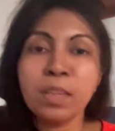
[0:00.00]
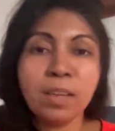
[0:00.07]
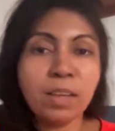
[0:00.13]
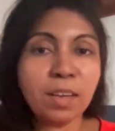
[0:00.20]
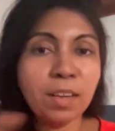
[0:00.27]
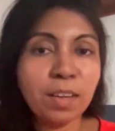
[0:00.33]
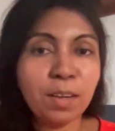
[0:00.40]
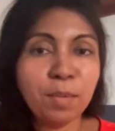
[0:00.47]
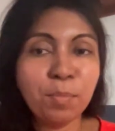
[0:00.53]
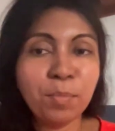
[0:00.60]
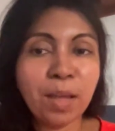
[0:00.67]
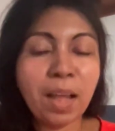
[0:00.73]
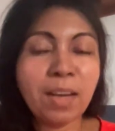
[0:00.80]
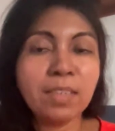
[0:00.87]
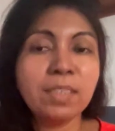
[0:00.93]

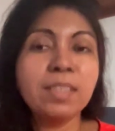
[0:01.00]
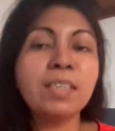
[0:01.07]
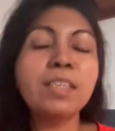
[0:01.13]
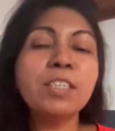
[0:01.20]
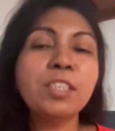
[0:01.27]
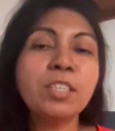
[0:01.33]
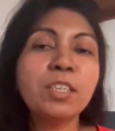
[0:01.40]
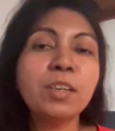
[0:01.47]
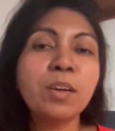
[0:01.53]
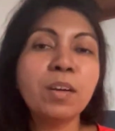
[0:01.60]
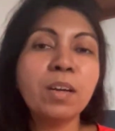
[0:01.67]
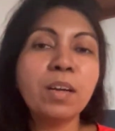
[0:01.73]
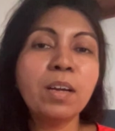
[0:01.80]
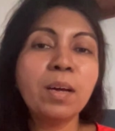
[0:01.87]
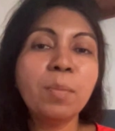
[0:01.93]
and search
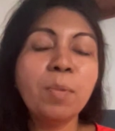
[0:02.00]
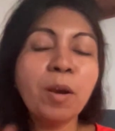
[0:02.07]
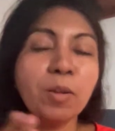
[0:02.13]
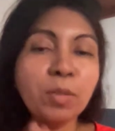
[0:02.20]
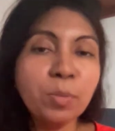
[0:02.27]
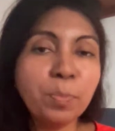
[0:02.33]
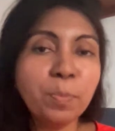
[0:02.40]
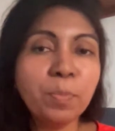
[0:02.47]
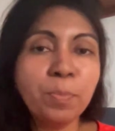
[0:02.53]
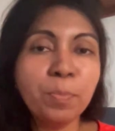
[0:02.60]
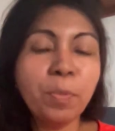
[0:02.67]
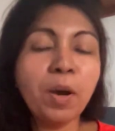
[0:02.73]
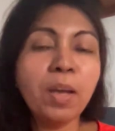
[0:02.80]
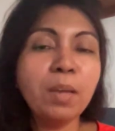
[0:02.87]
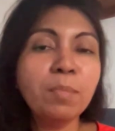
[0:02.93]
about the
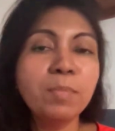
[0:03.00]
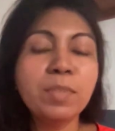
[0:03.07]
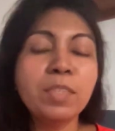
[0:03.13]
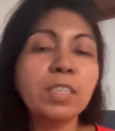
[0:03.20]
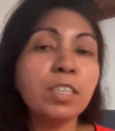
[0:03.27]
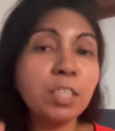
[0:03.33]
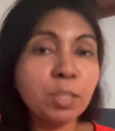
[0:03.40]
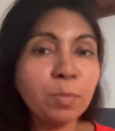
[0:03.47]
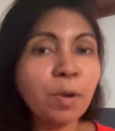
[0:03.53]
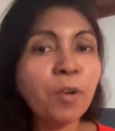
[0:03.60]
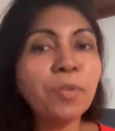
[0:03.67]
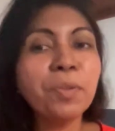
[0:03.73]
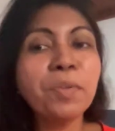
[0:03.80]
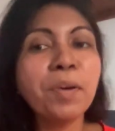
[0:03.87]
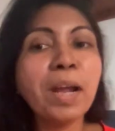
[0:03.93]
poem, search
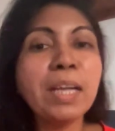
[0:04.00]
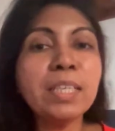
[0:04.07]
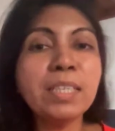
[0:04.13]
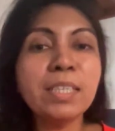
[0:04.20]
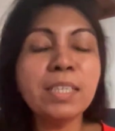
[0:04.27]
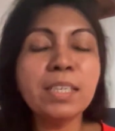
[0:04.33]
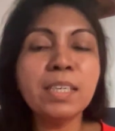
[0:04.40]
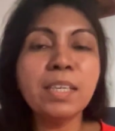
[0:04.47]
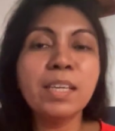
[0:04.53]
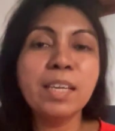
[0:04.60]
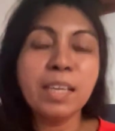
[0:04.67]
about the writer,